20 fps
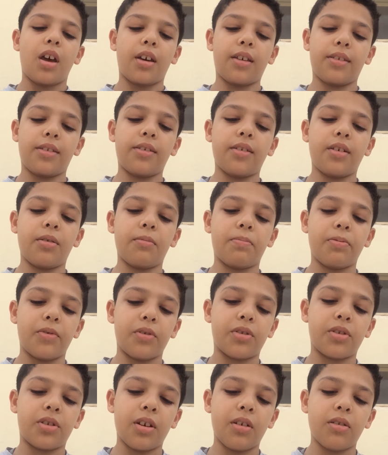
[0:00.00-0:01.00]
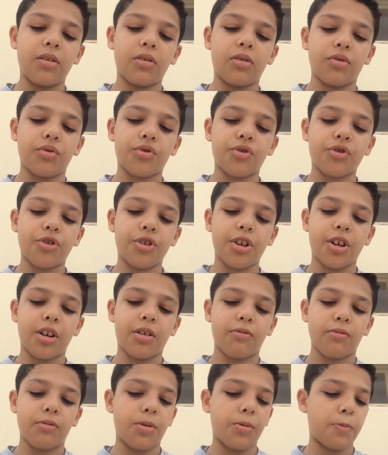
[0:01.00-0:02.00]
and then pretend to
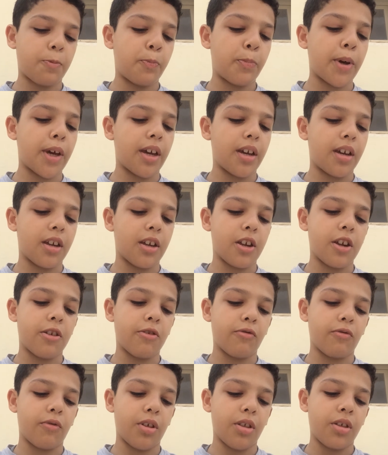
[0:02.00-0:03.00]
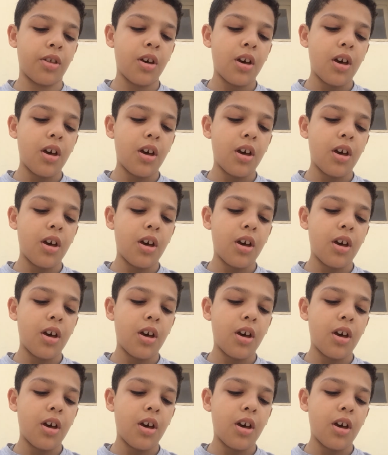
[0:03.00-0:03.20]
shriek with pain